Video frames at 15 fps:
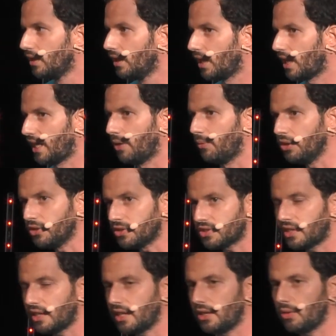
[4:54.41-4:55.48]
And I want to
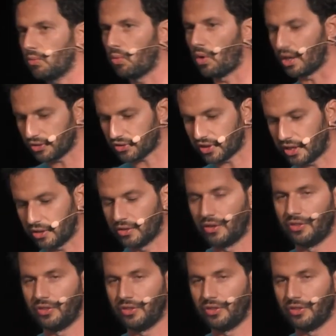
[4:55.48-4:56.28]
stay 1 second on